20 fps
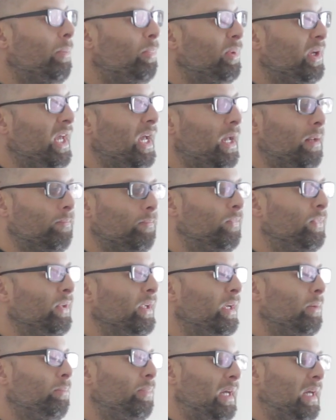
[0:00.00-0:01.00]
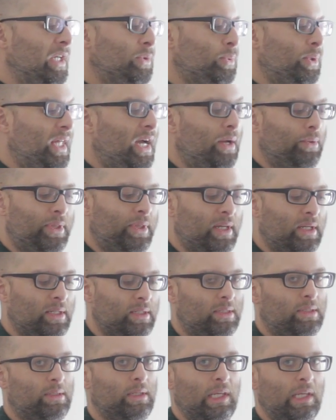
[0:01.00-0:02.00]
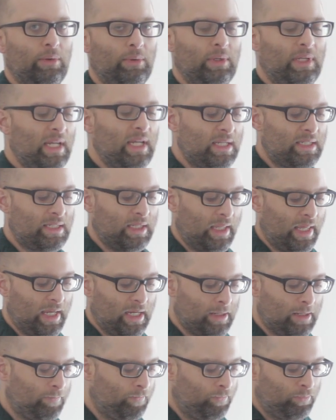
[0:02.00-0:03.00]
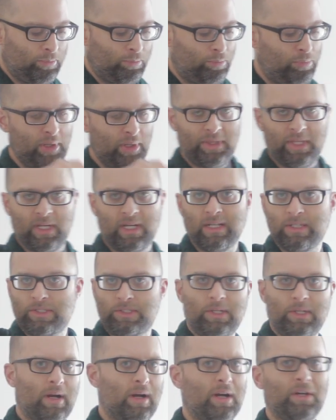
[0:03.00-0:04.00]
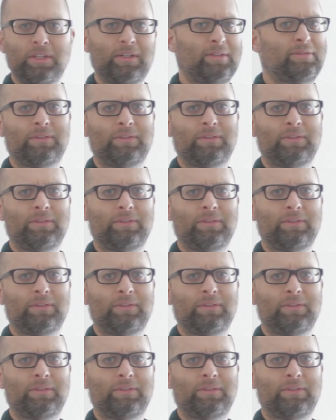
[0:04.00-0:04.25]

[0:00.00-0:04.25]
up again. Because without this, you would need to put the gunstock on the